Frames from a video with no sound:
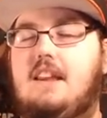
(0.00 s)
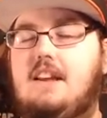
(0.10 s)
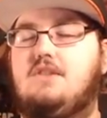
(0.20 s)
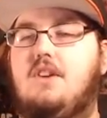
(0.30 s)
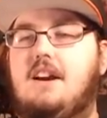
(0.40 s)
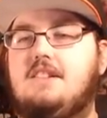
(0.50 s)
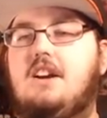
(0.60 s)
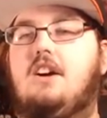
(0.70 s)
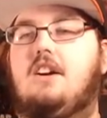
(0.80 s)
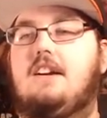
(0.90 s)
He tries
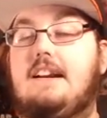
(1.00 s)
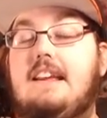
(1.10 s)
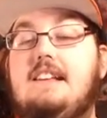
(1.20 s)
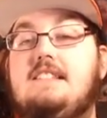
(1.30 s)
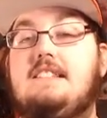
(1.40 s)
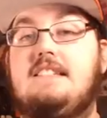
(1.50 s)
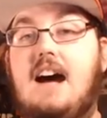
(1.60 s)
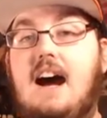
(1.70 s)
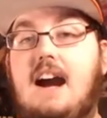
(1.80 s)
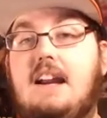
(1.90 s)
hard, and he's
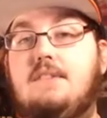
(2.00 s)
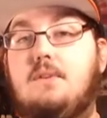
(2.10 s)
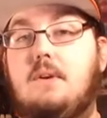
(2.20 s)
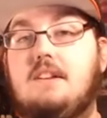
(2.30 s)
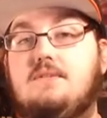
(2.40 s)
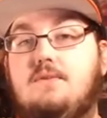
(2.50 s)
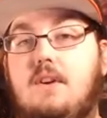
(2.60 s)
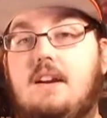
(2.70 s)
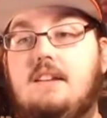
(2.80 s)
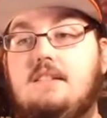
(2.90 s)
died for his
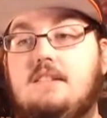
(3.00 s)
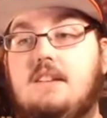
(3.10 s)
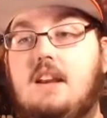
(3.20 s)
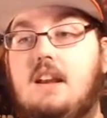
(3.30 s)
friends.